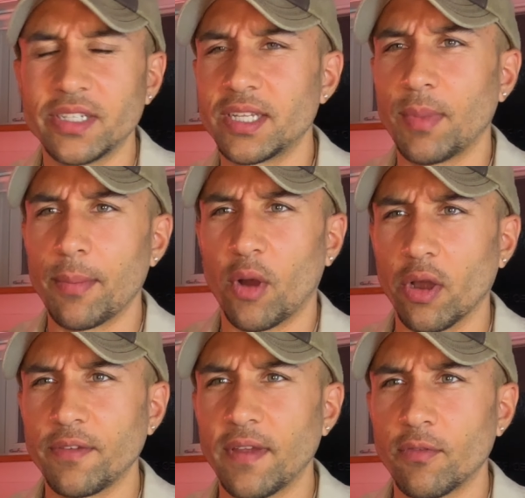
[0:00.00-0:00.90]
in my Party
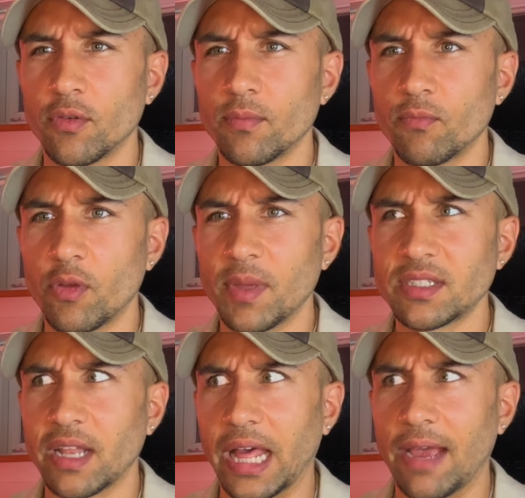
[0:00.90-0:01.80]
Favorite remix
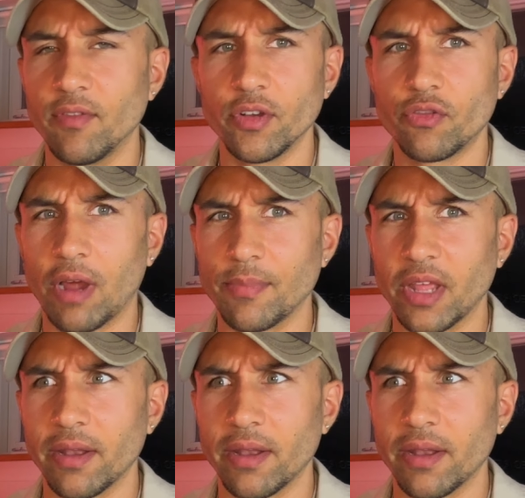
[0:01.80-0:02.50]
that I haven't dropped yet.